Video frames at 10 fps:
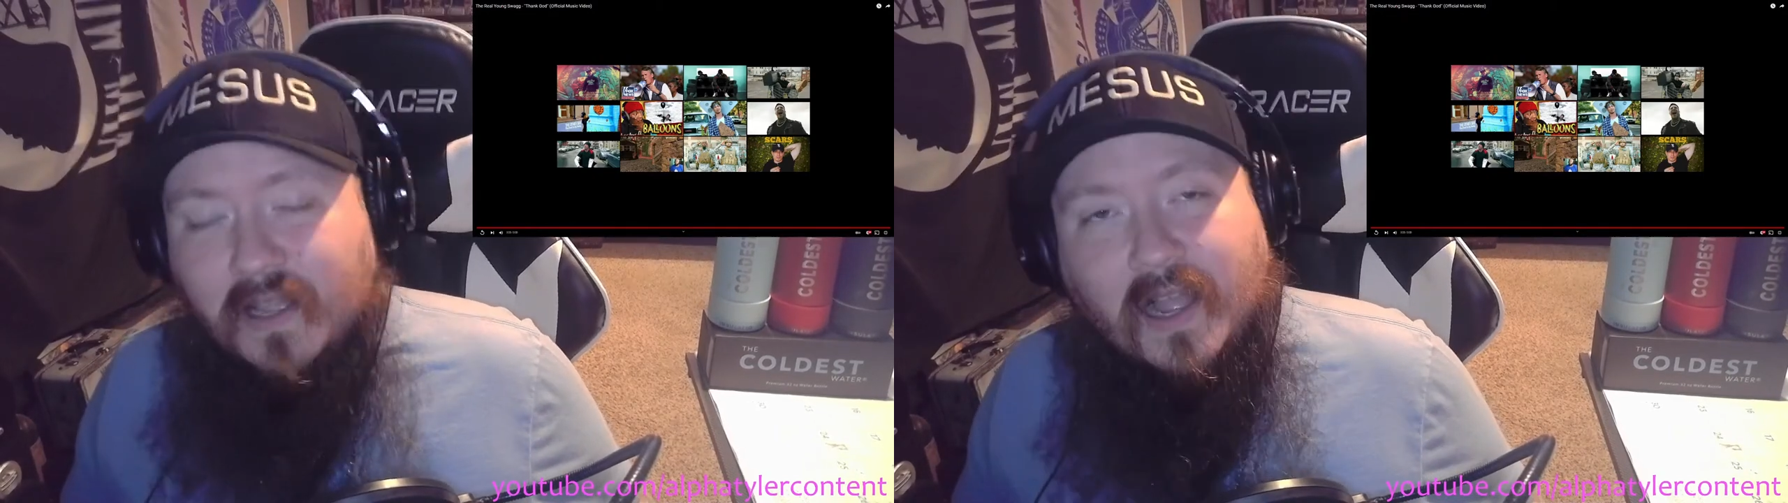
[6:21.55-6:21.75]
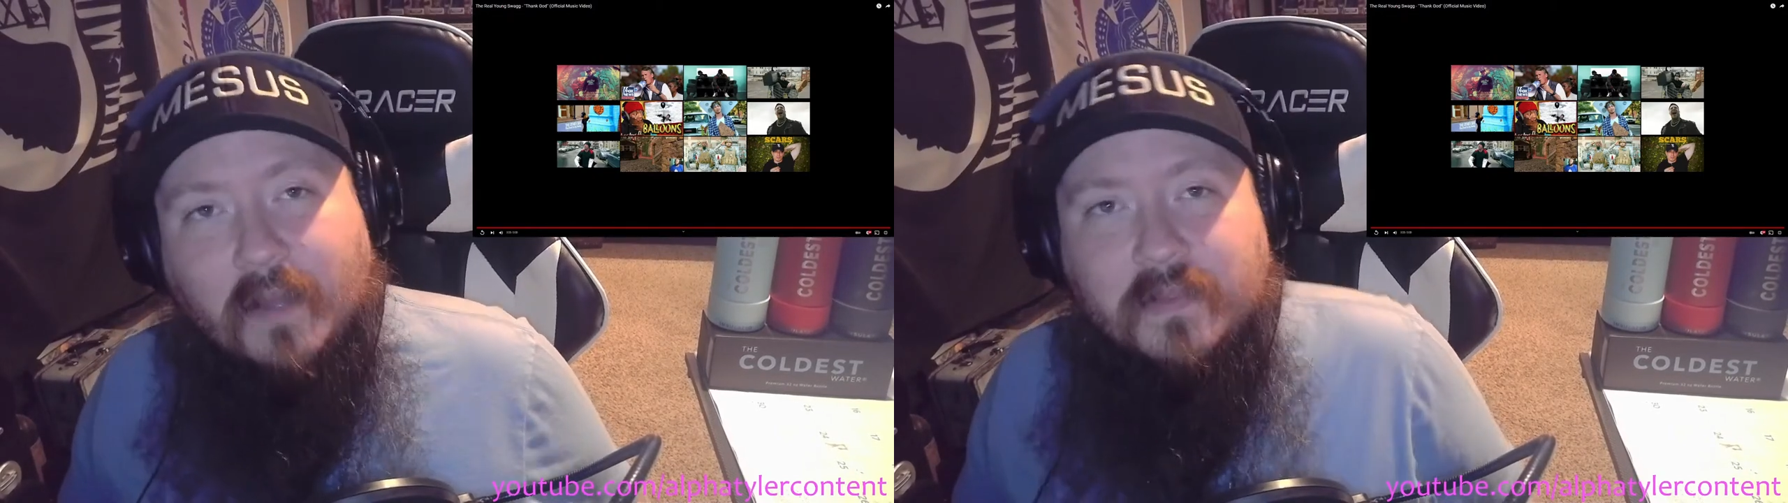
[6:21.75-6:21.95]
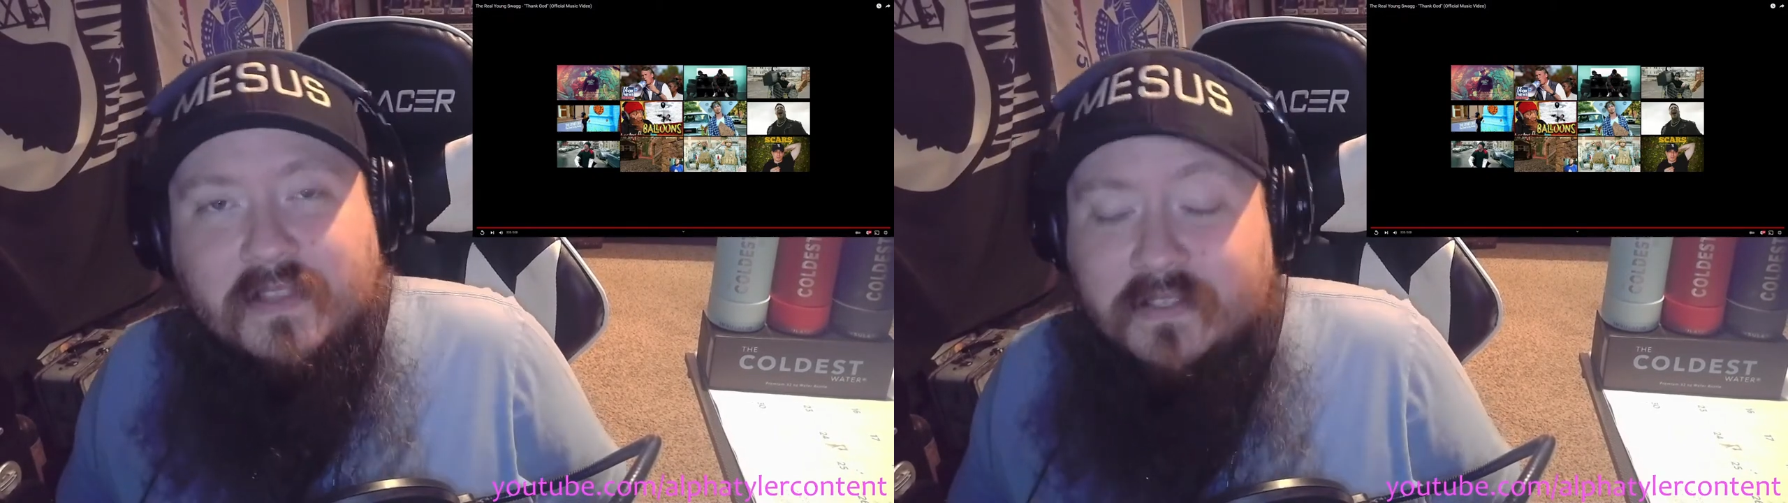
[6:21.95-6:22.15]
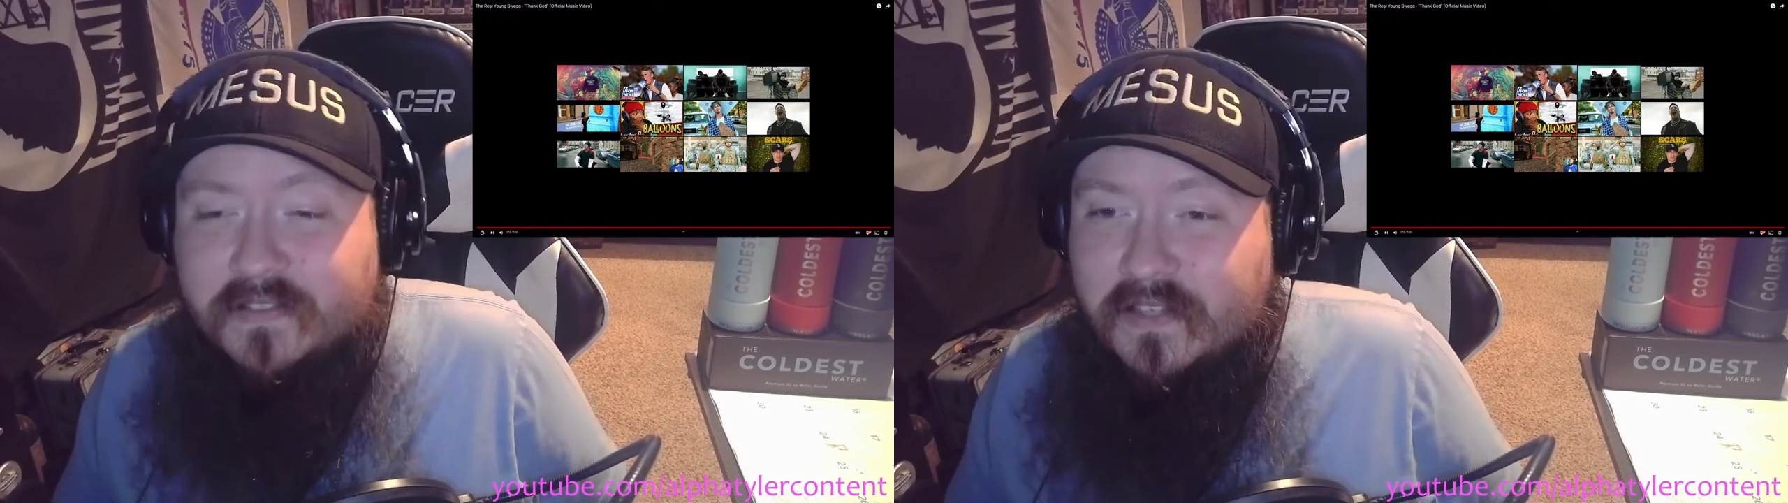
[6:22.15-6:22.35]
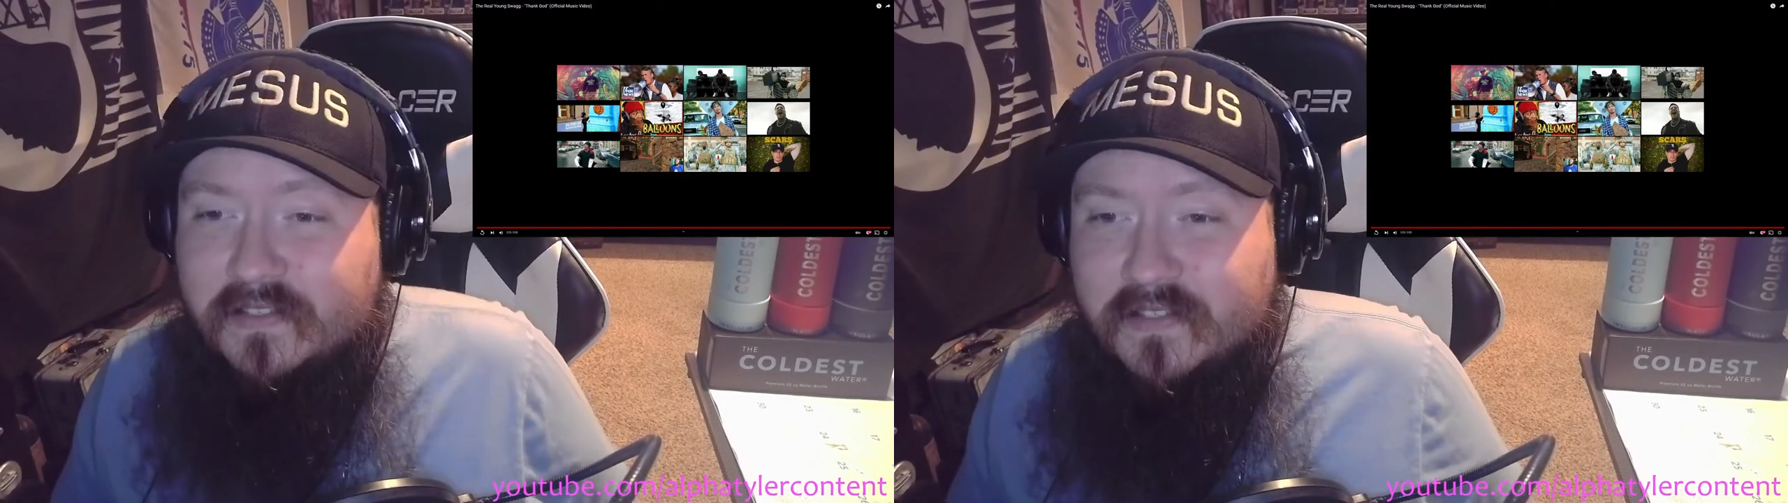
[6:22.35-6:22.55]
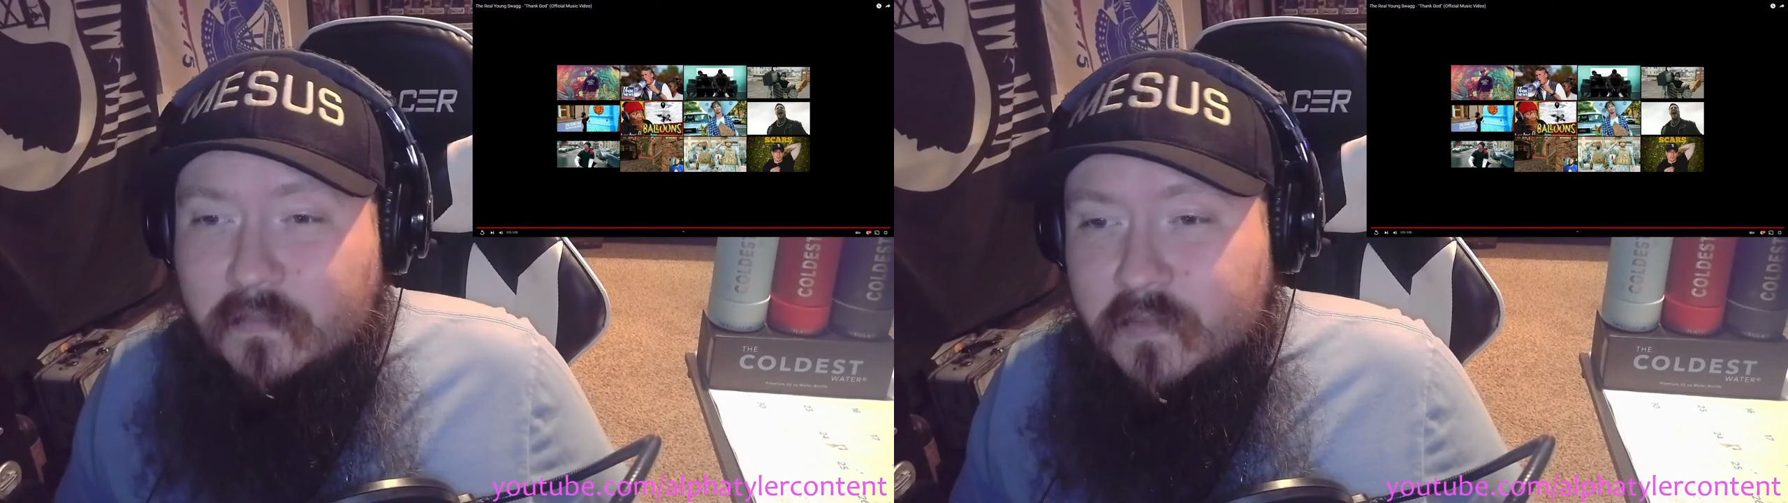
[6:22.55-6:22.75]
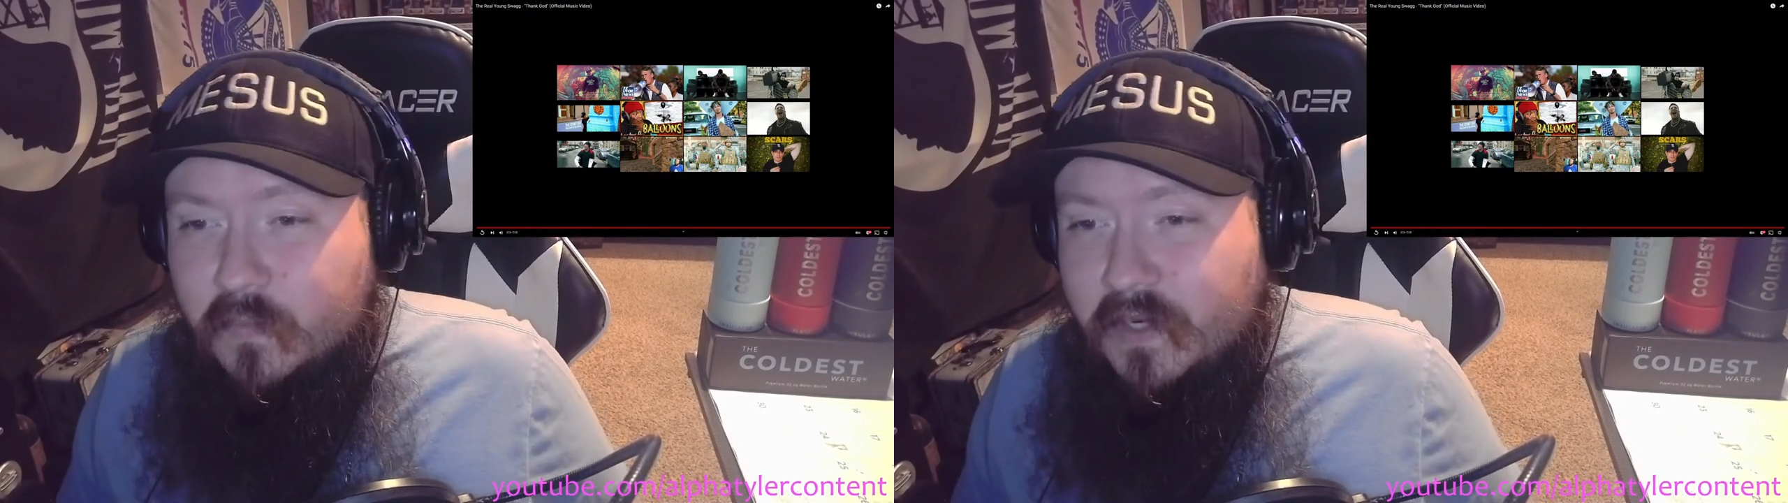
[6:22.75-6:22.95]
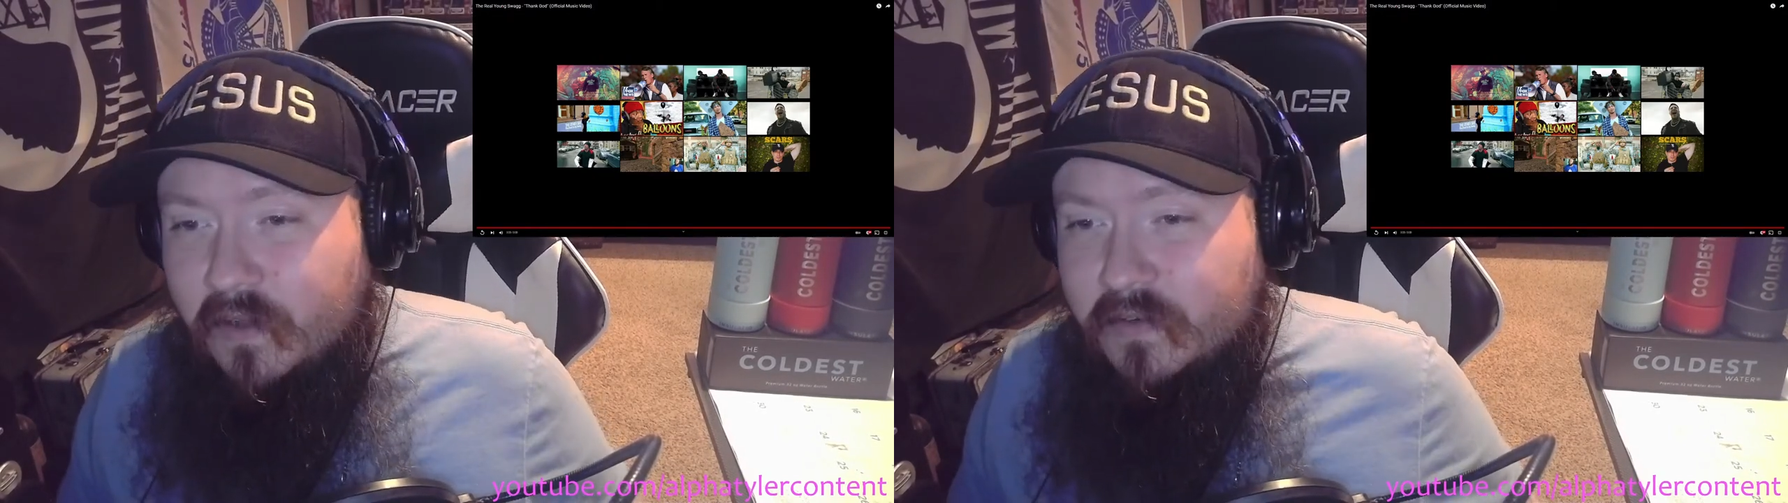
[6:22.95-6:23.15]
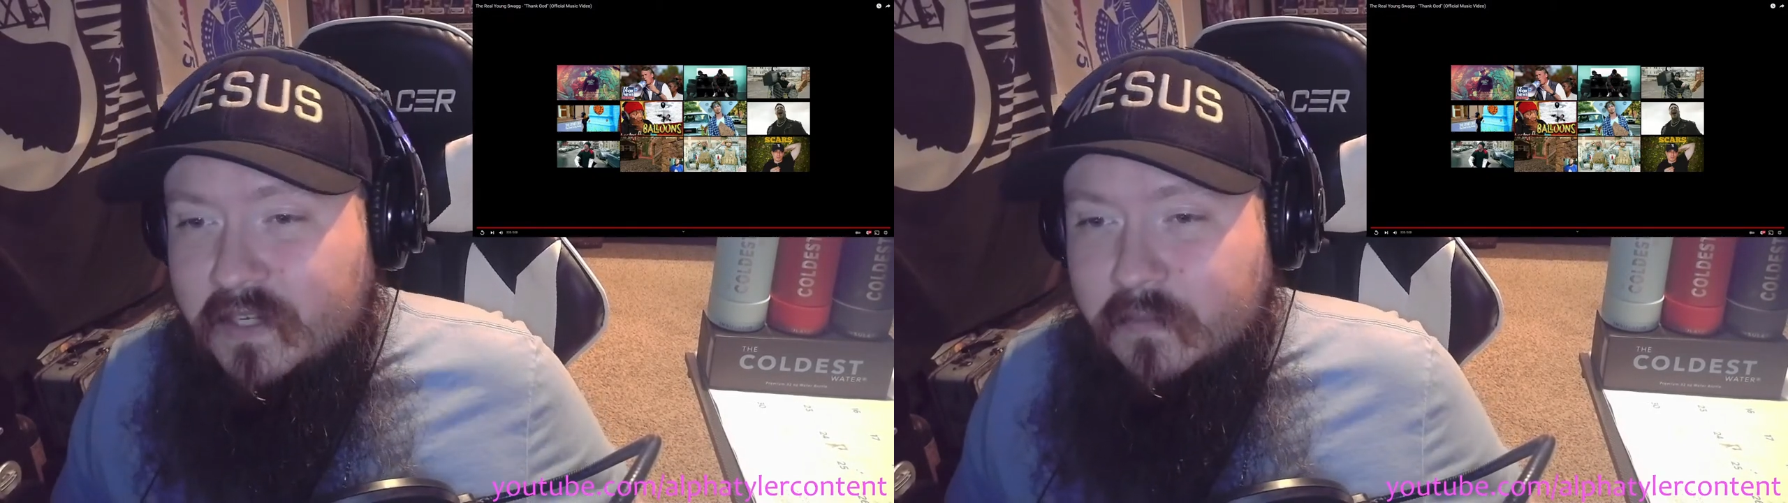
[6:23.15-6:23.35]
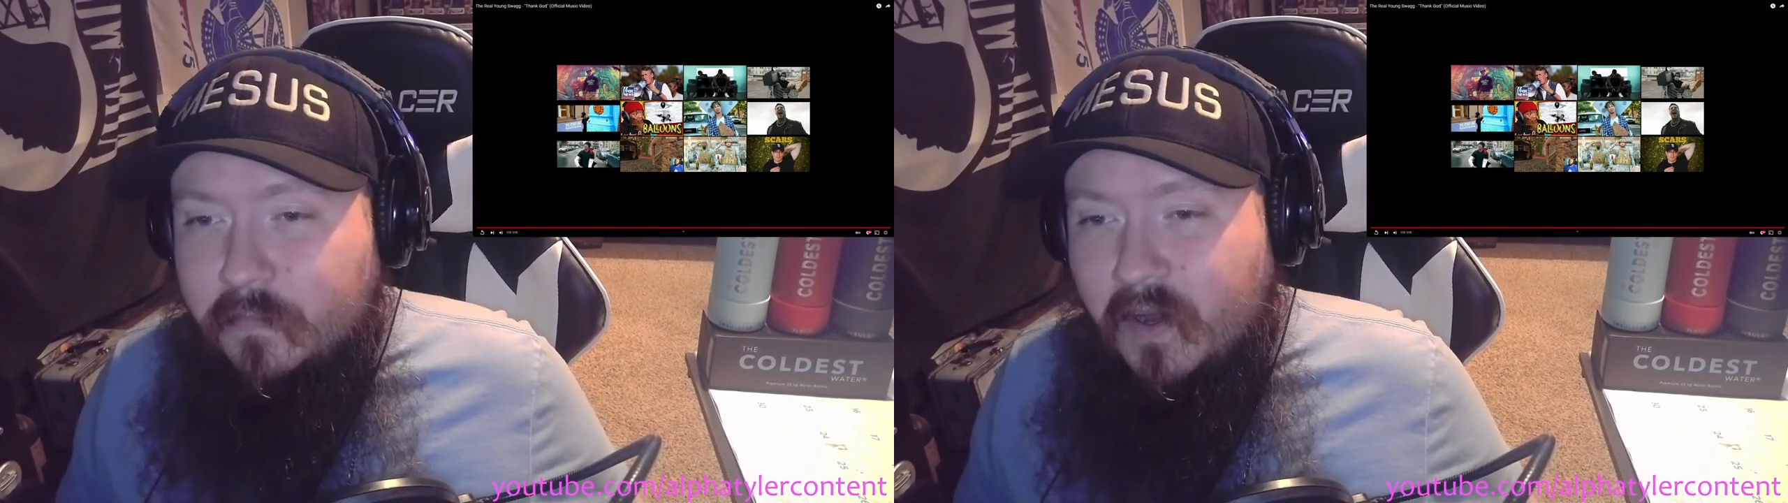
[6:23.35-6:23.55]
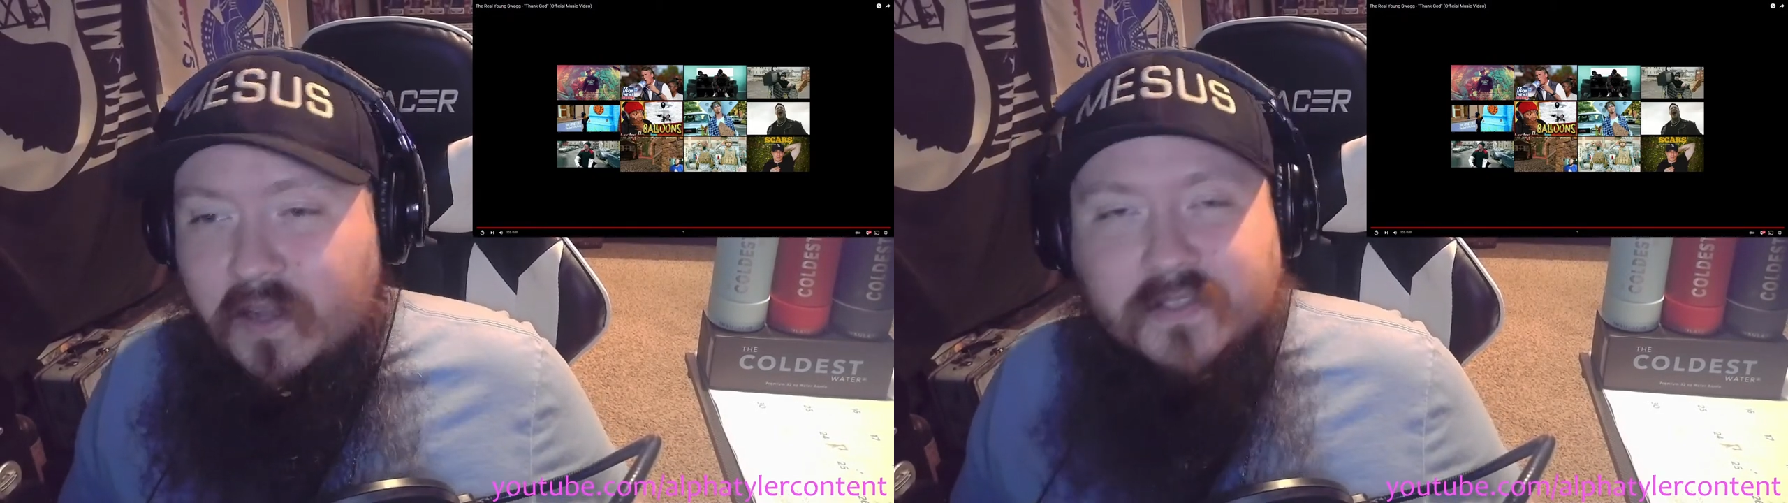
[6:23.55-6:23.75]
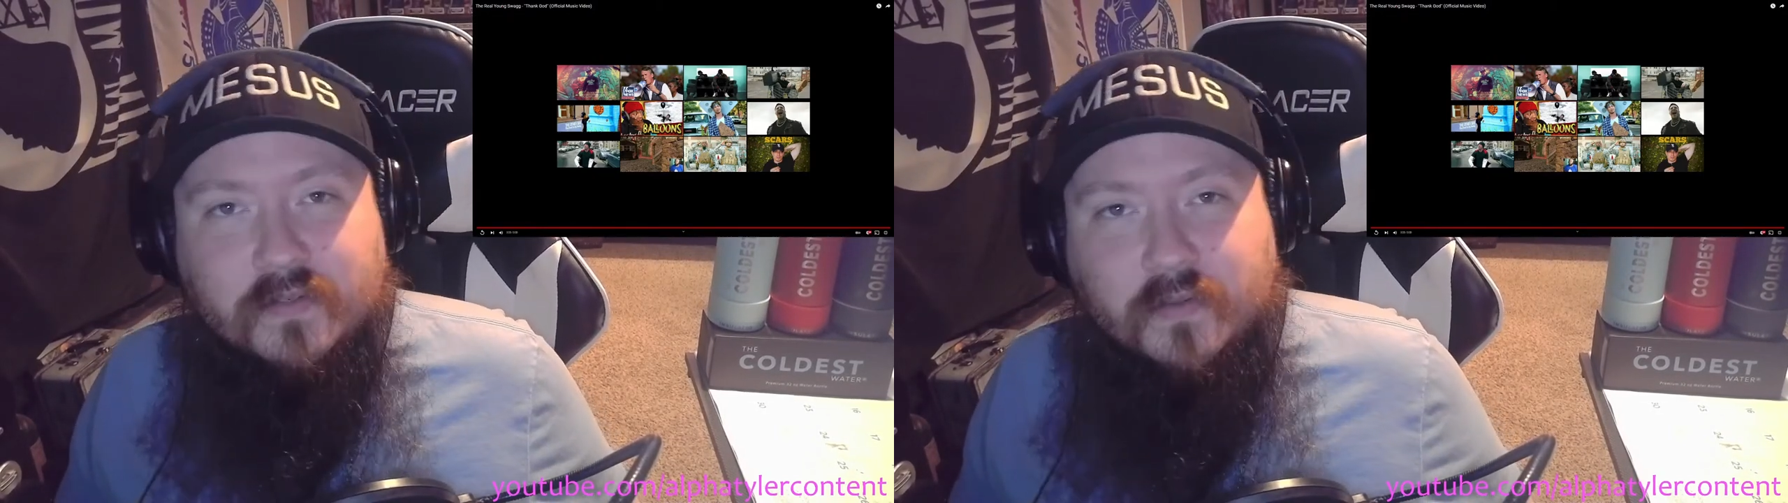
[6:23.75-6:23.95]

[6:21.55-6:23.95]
I mean that's that's something we all need to pause and